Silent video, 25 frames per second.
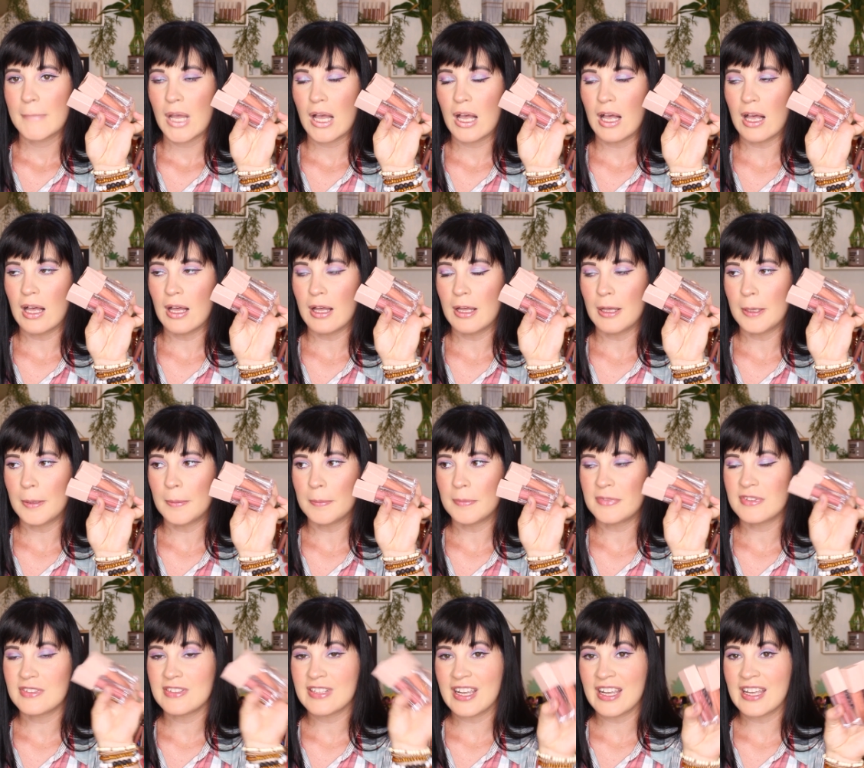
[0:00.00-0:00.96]

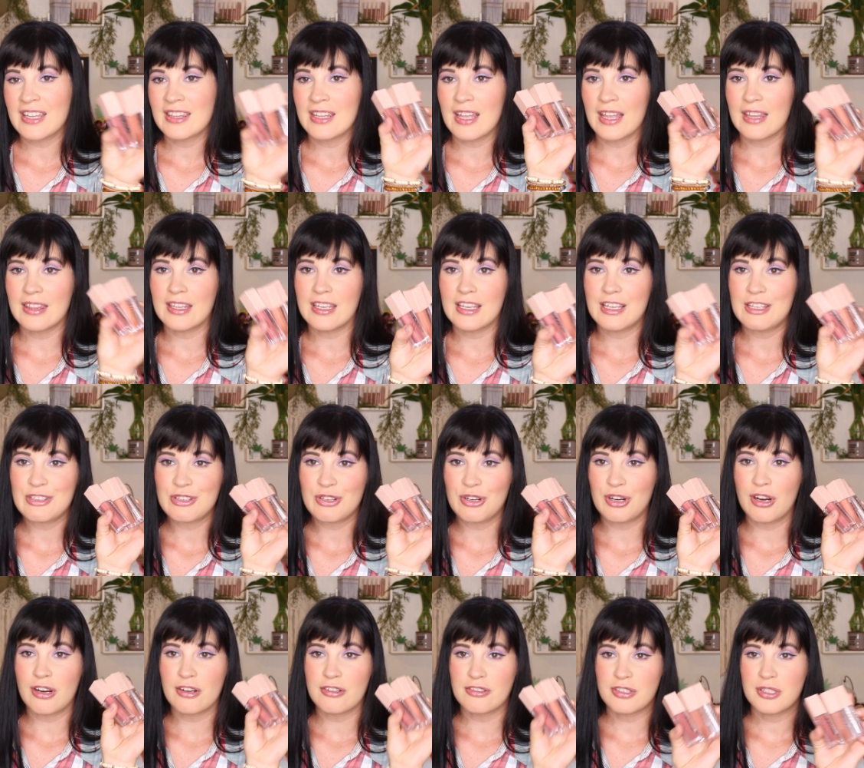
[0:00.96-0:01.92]
um, saying that these
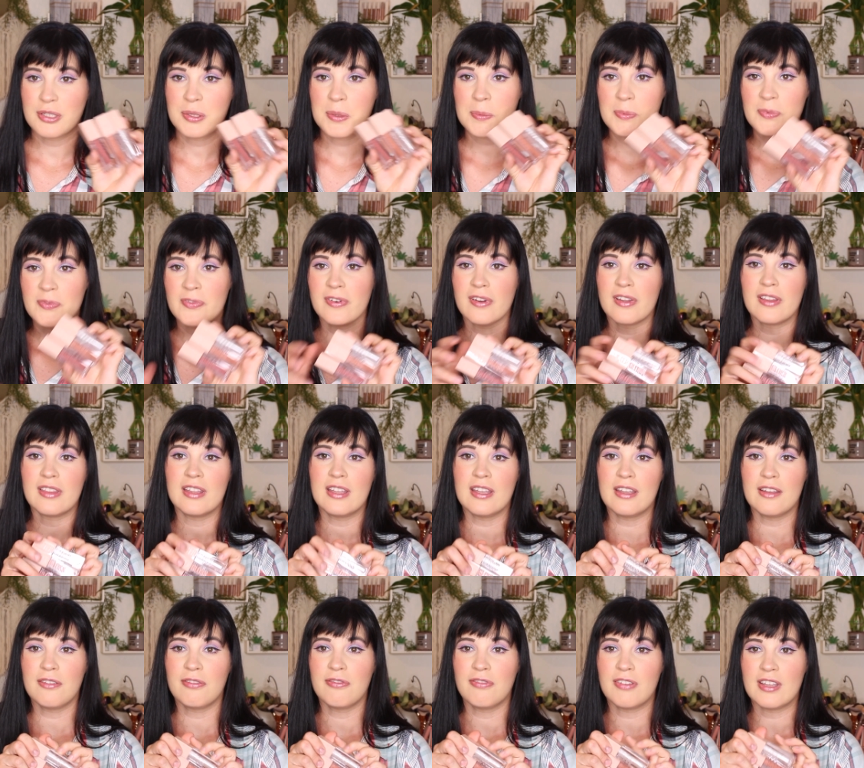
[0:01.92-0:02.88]
are a dupe for
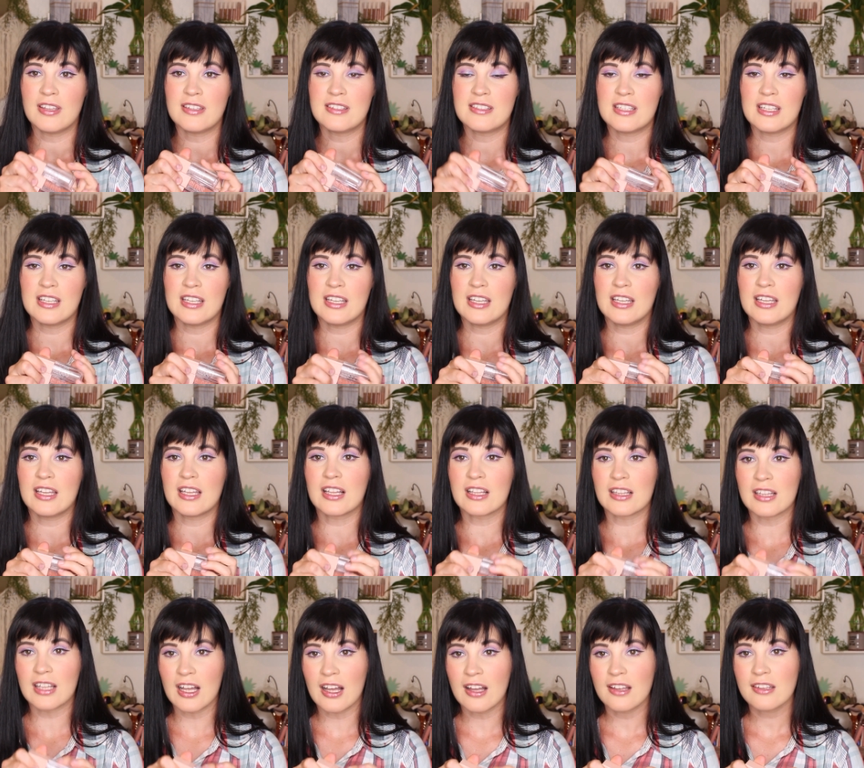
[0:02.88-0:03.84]
the Fenty
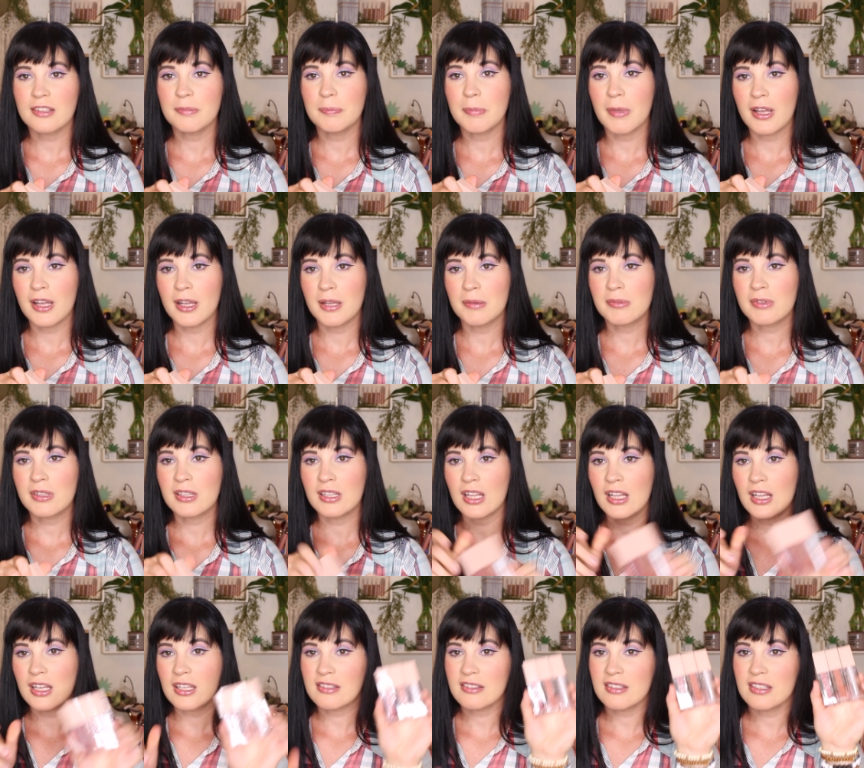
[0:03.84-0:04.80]
Gloss Bomb
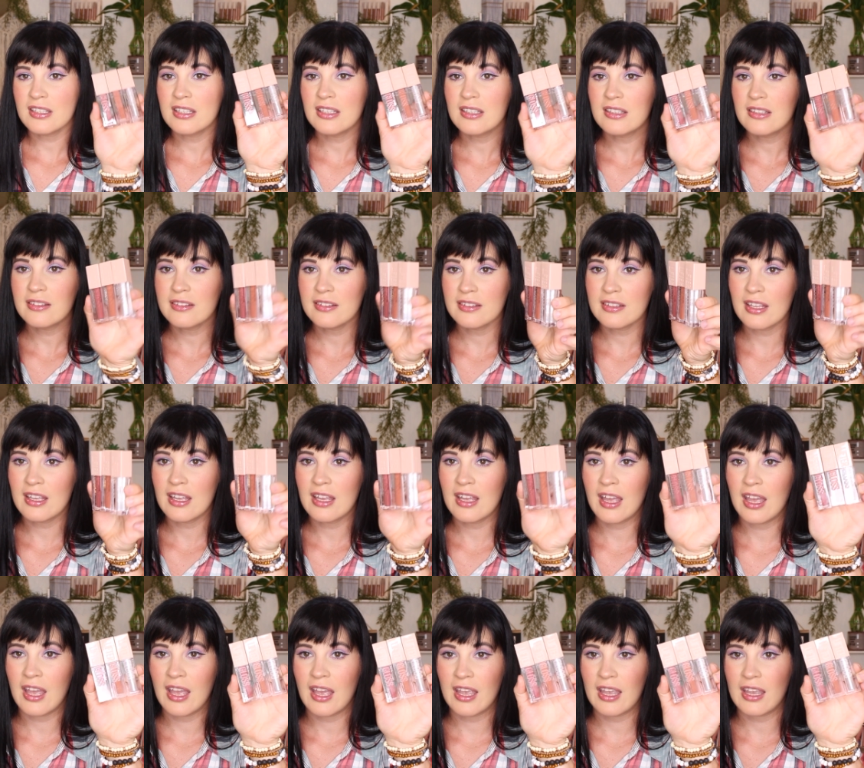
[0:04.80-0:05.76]
glosses.
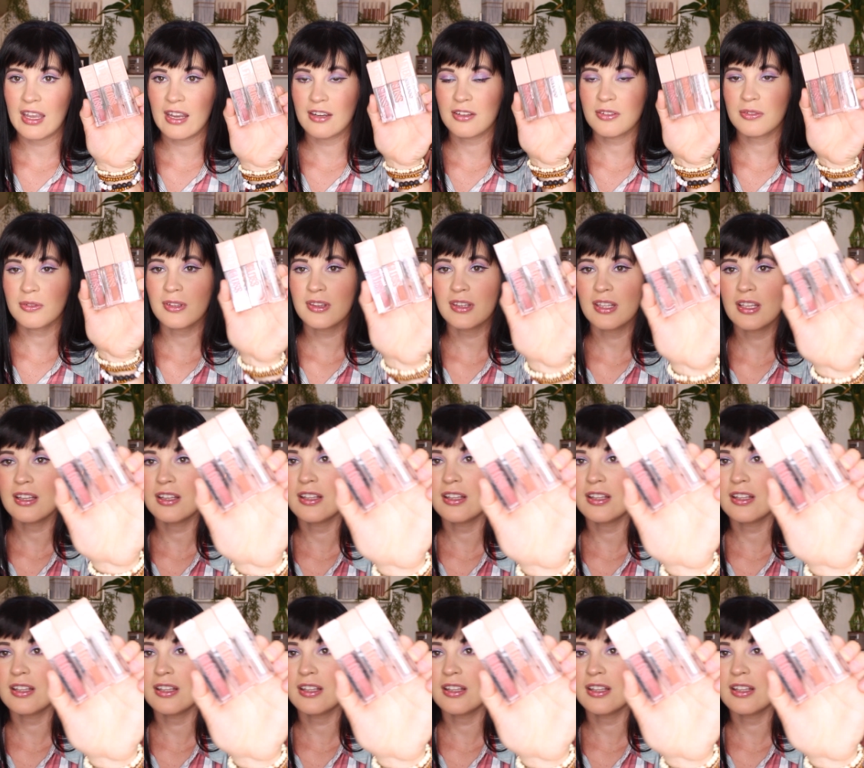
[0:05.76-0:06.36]
Here's what they